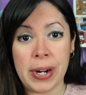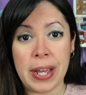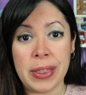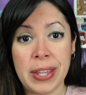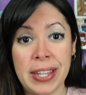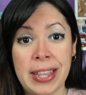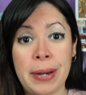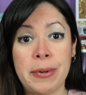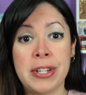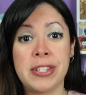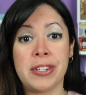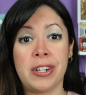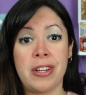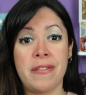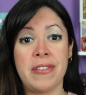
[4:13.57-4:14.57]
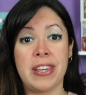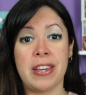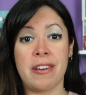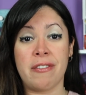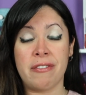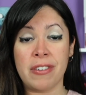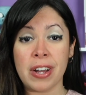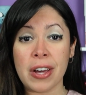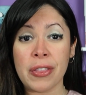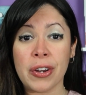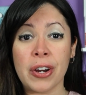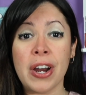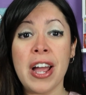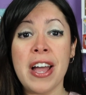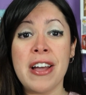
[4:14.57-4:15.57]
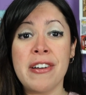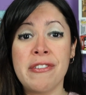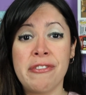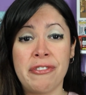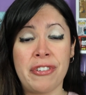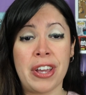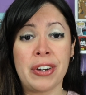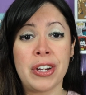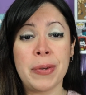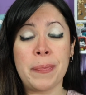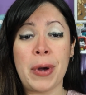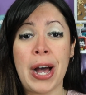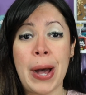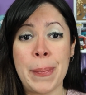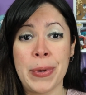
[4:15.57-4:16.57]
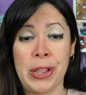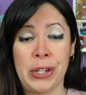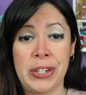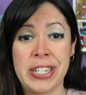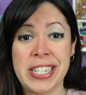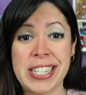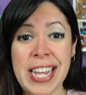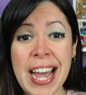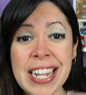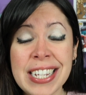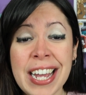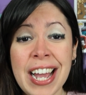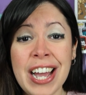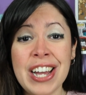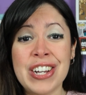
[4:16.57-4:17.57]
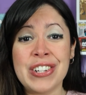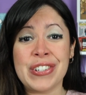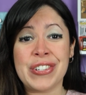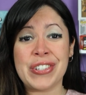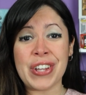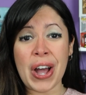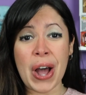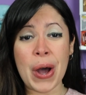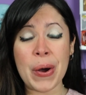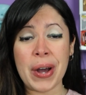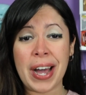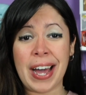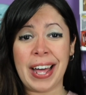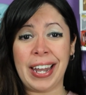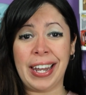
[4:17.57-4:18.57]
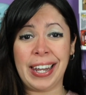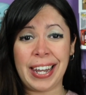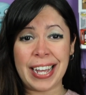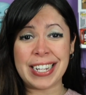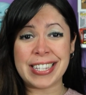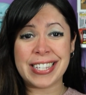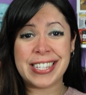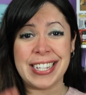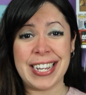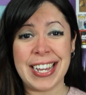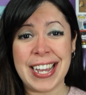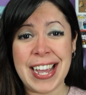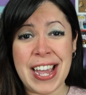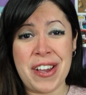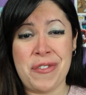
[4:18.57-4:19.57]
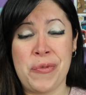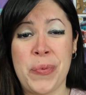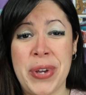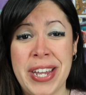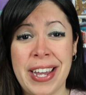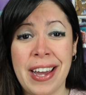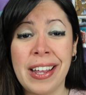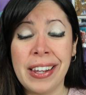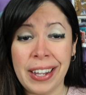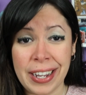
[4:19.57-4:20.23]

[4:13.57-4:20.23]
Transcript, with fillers: one. I think that one is gonna be another very popular set. So let's see if we get